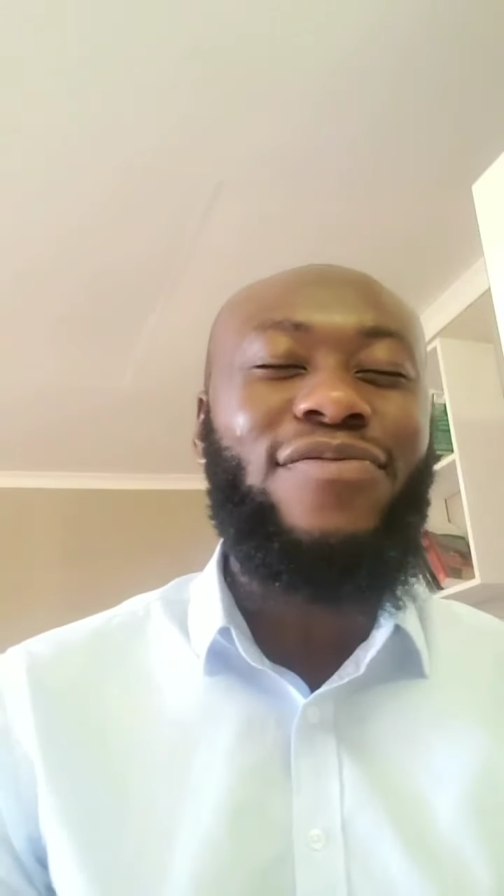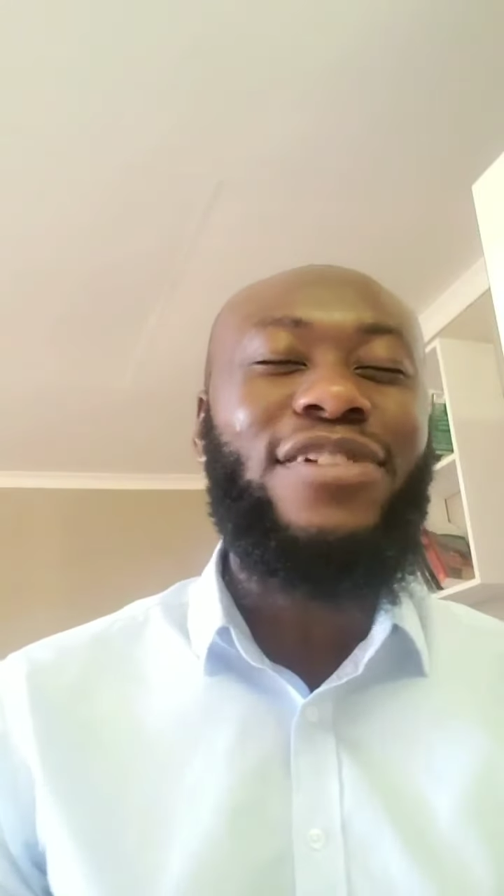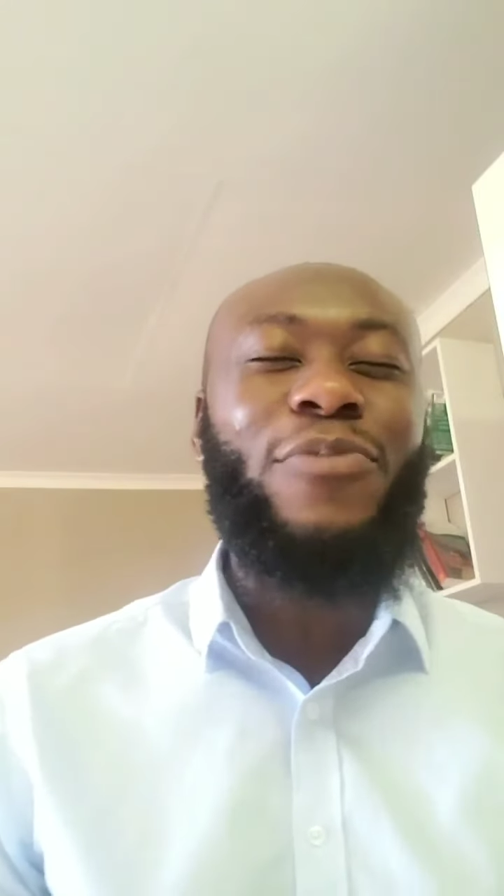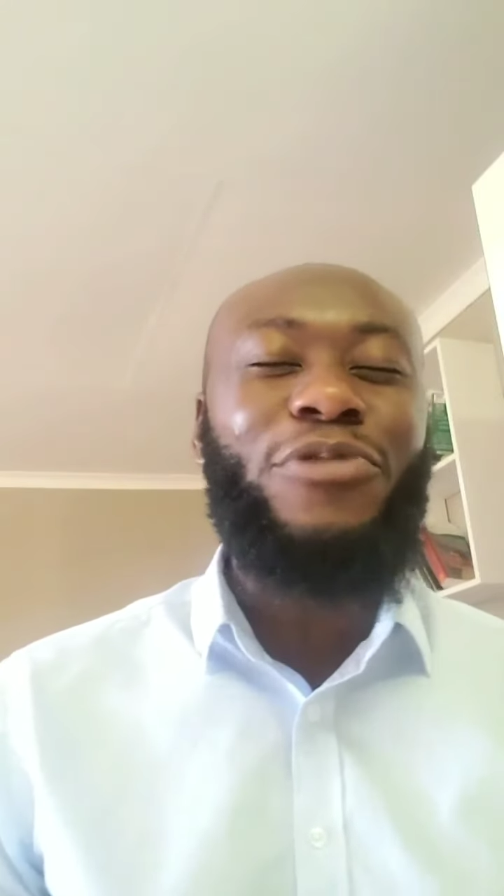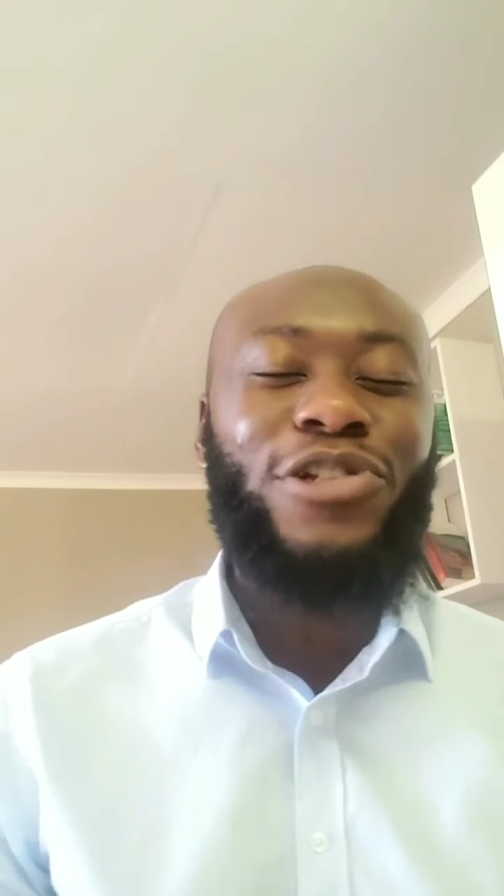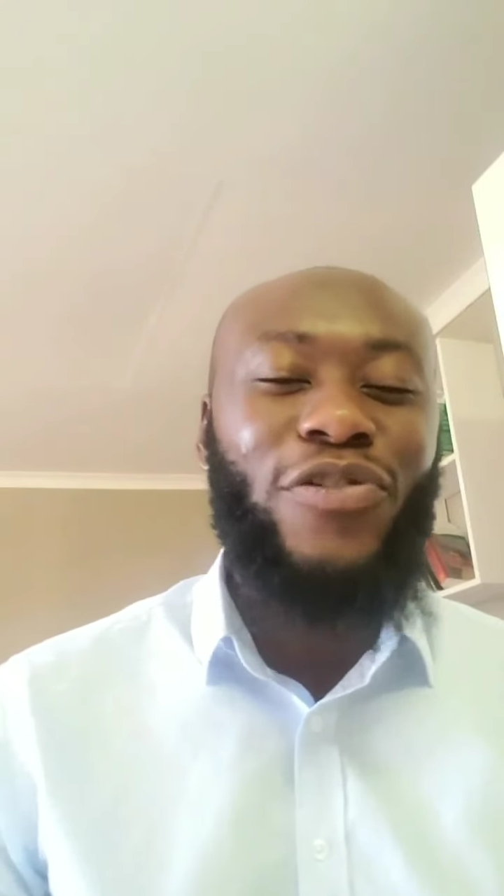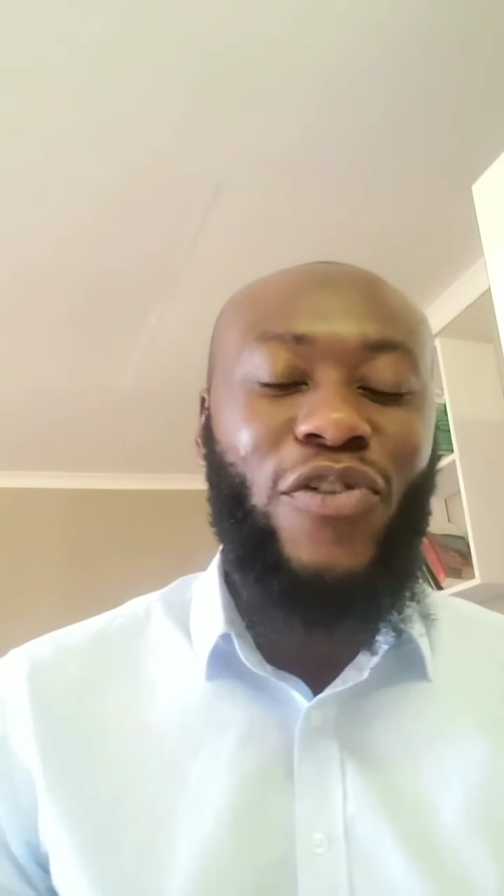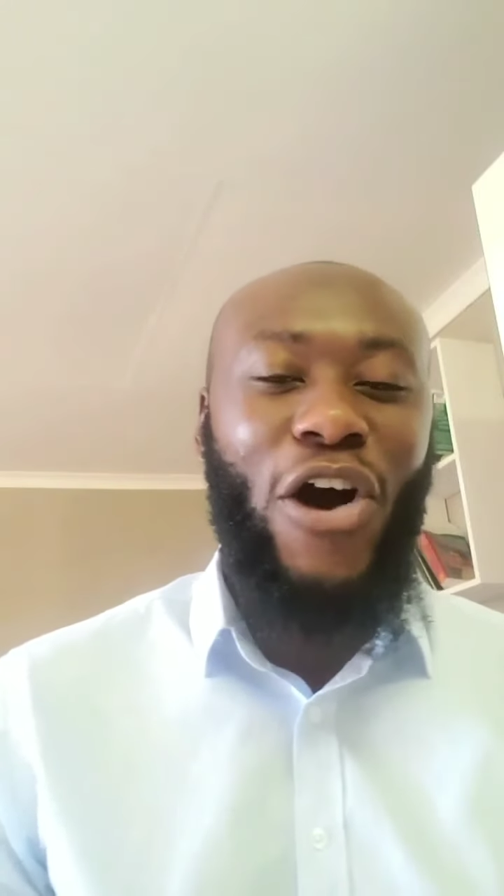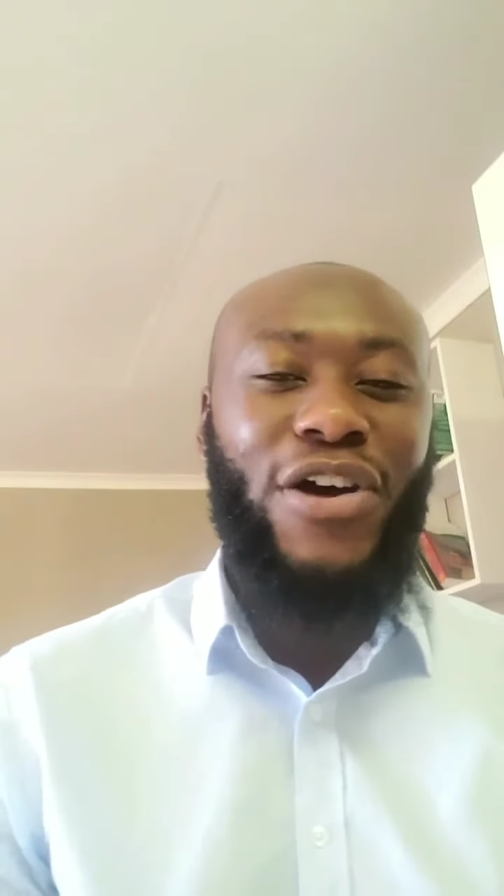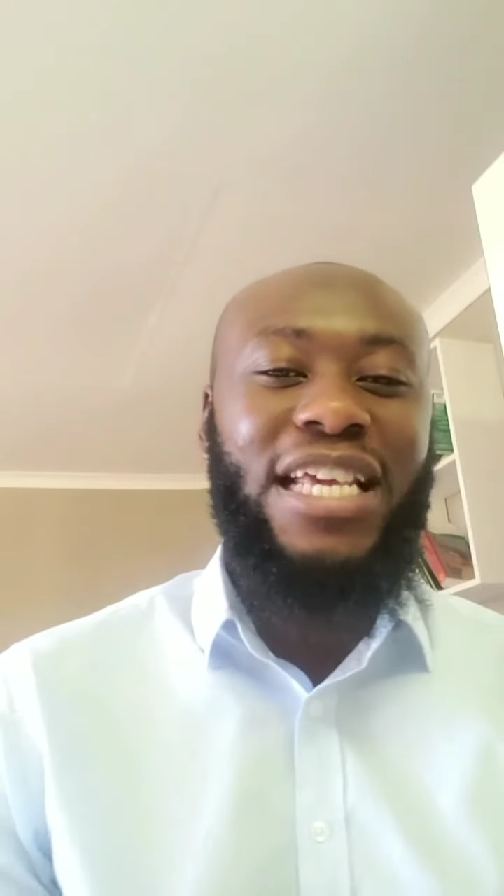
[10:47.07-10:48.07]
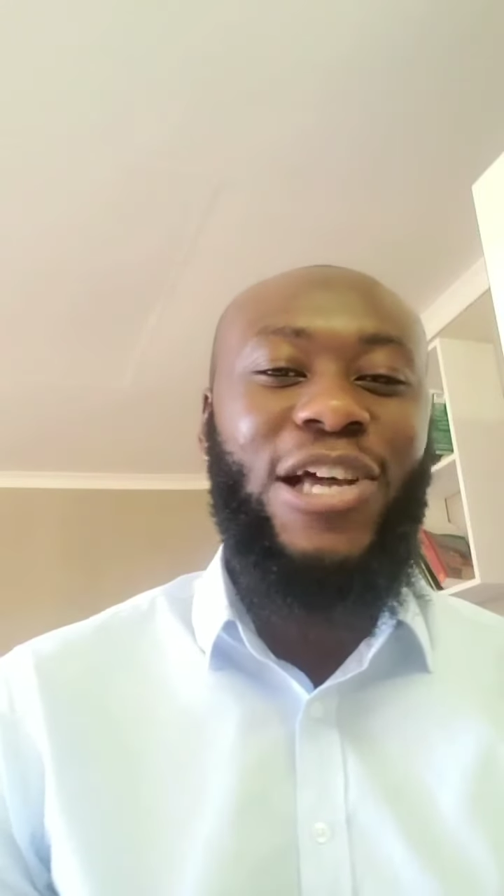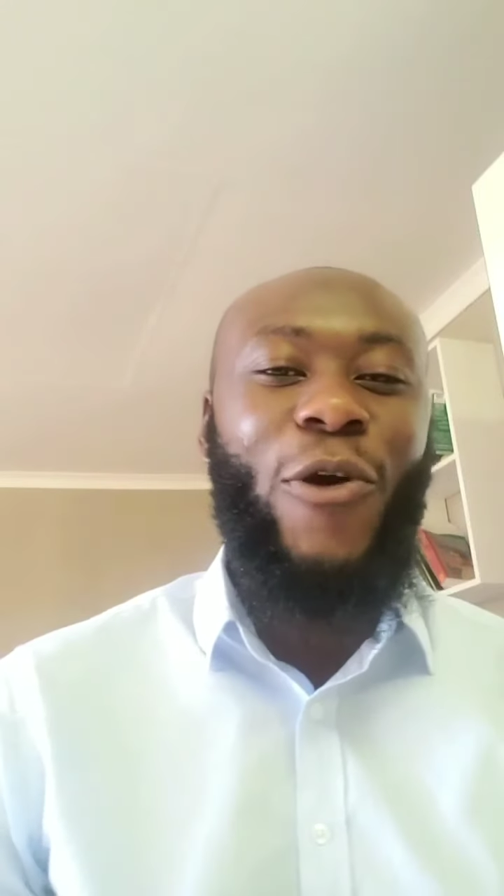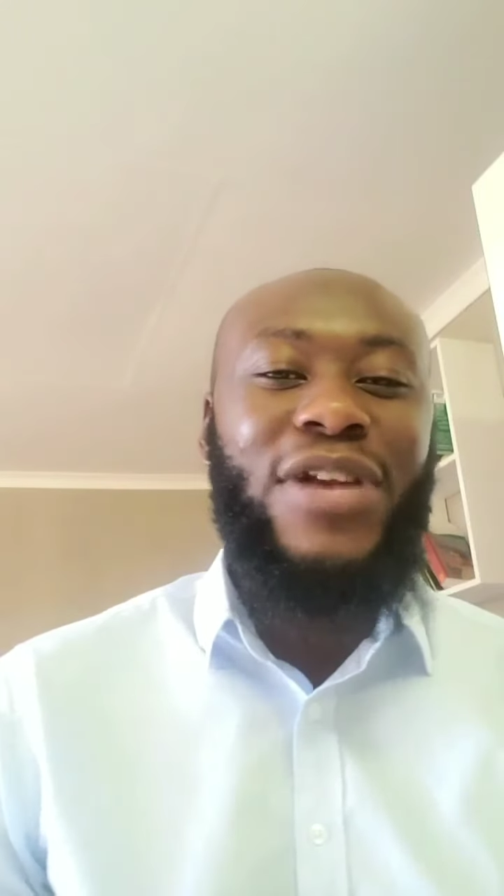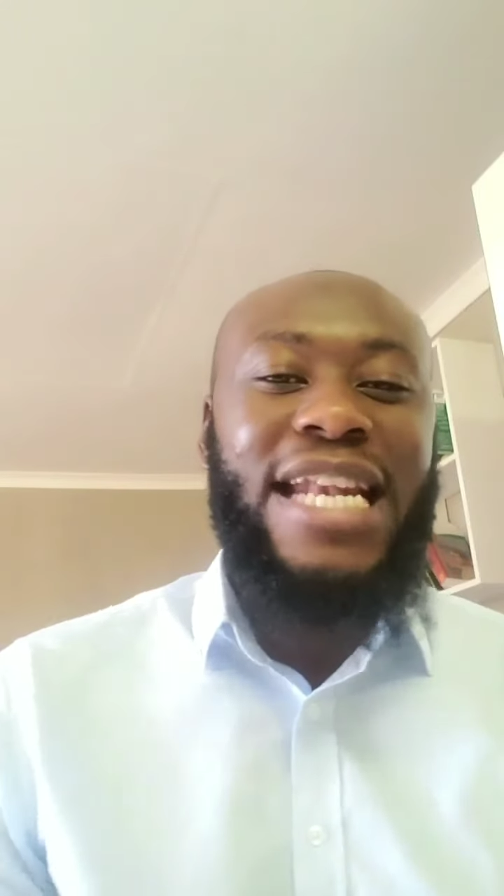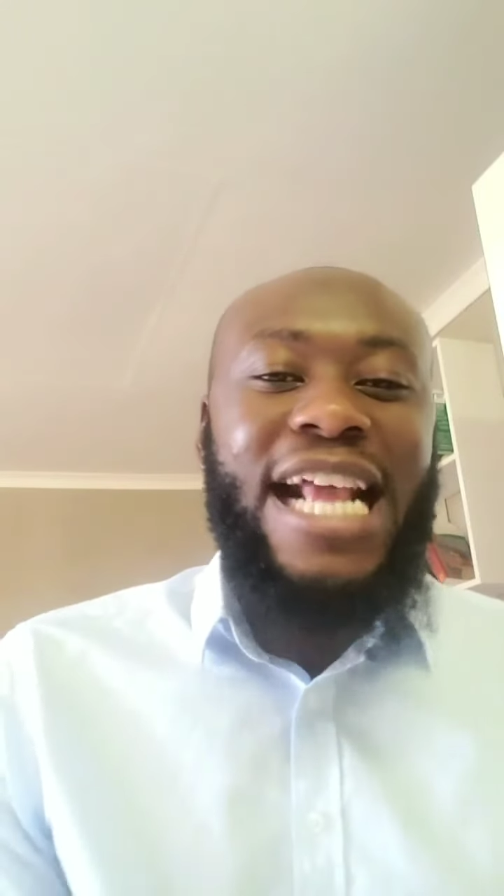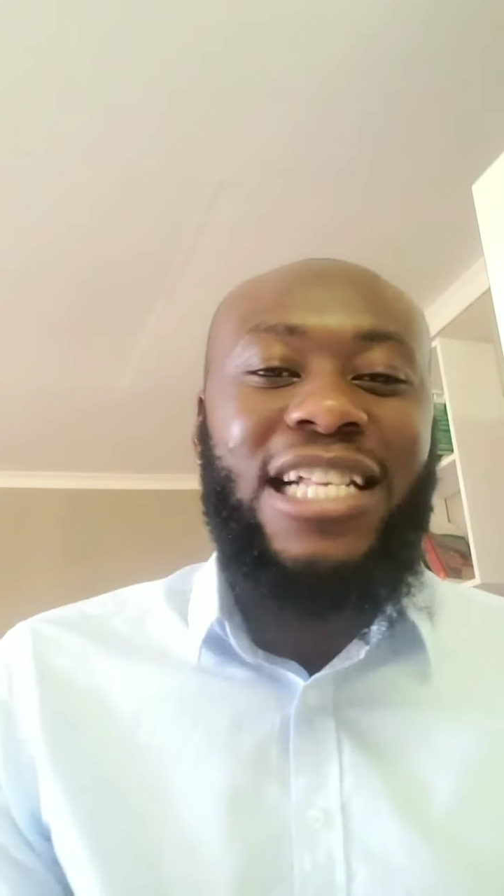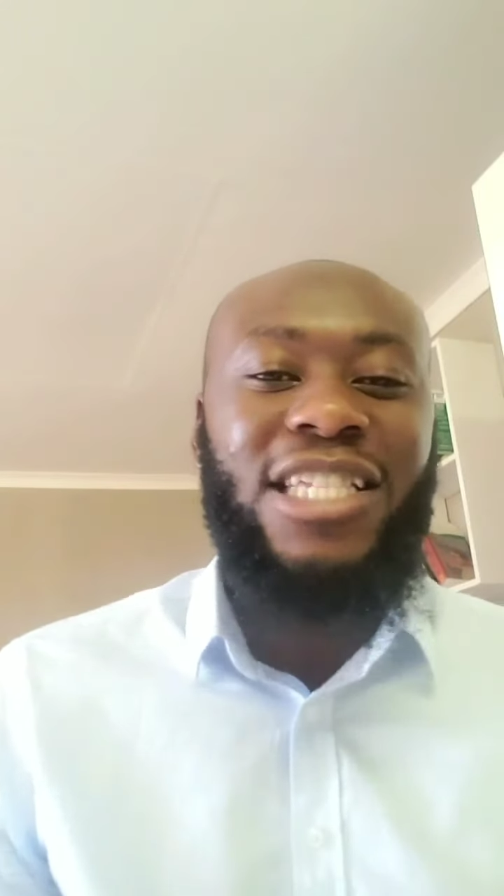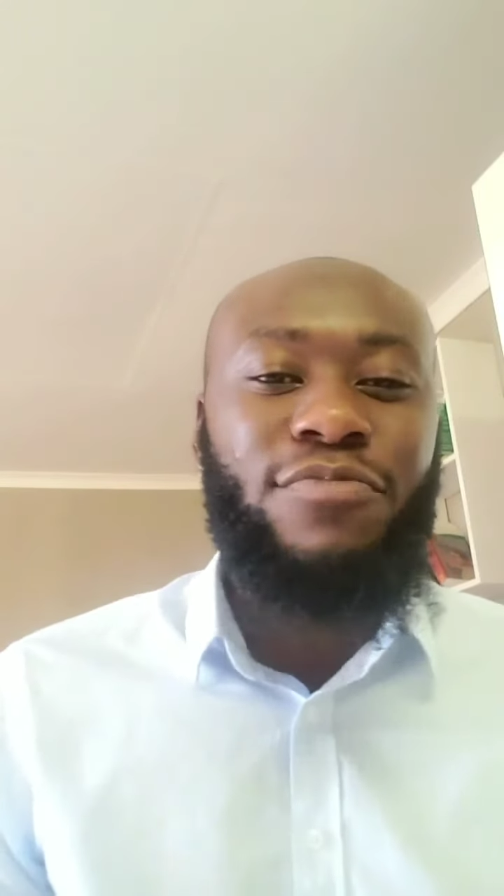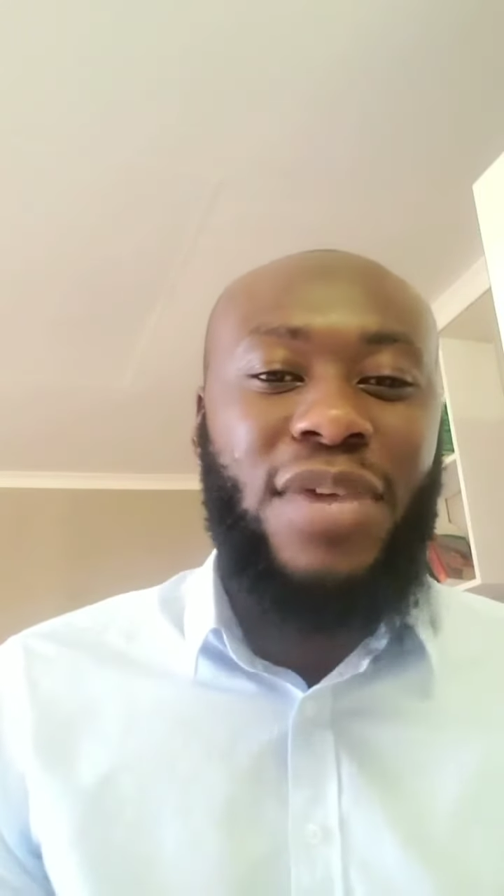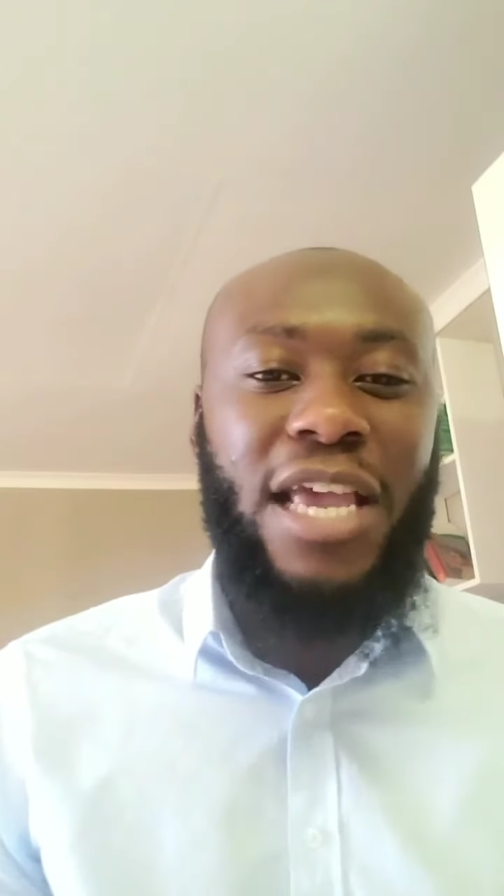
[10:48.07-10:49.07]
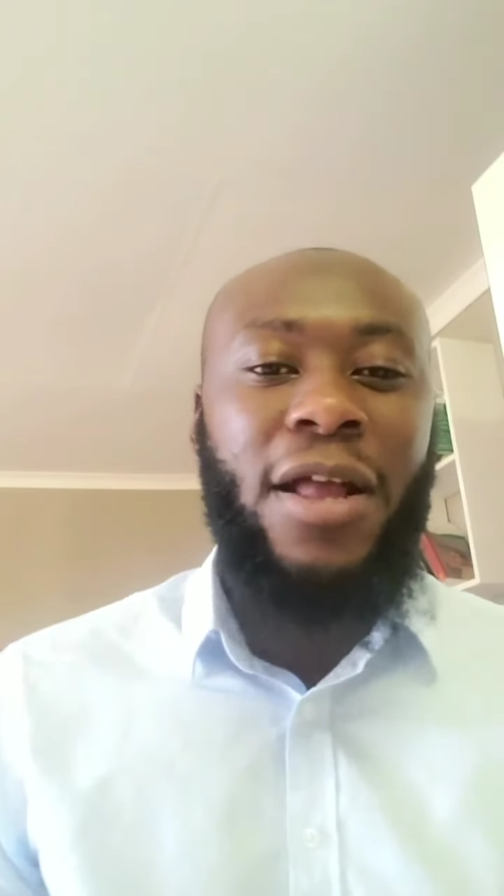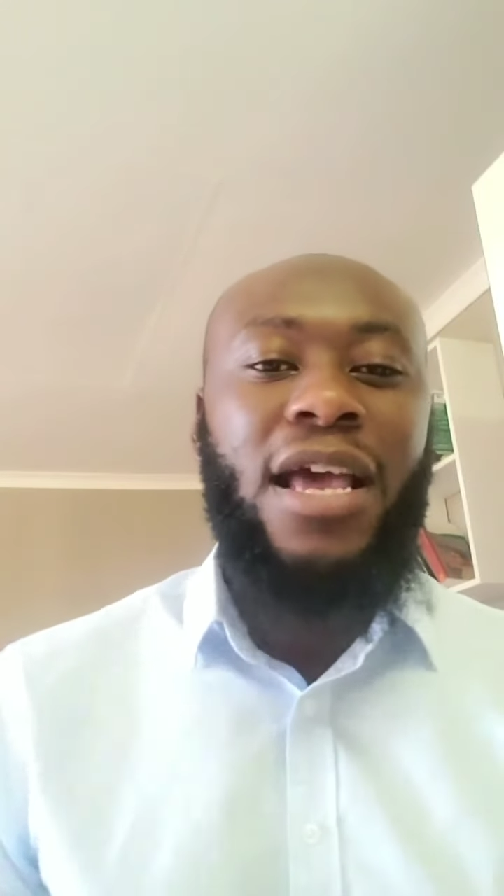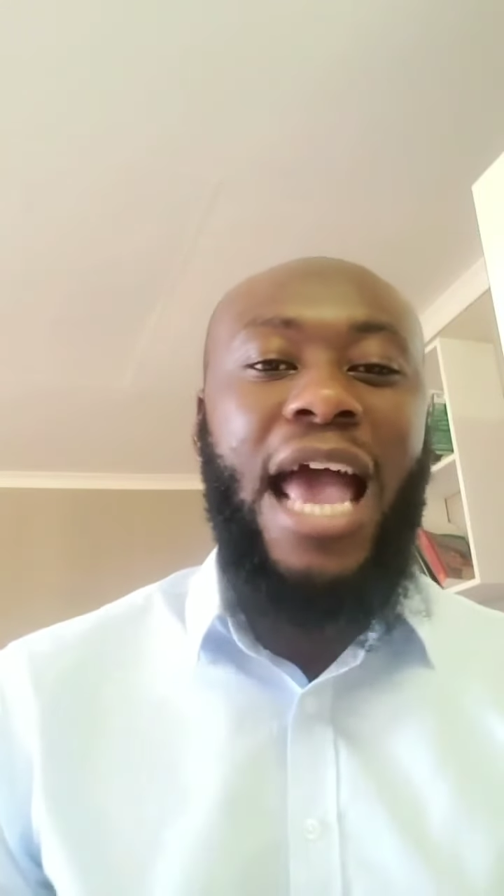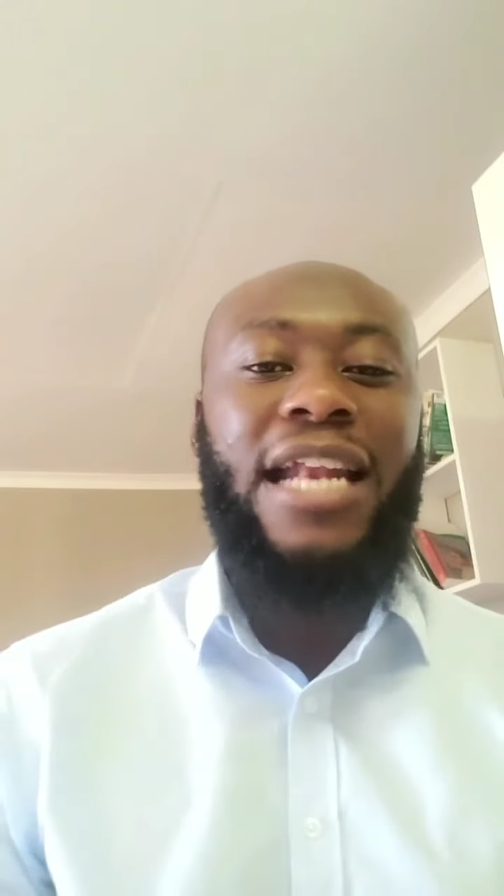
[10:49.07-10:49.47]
I feel the presence of God. He connects me.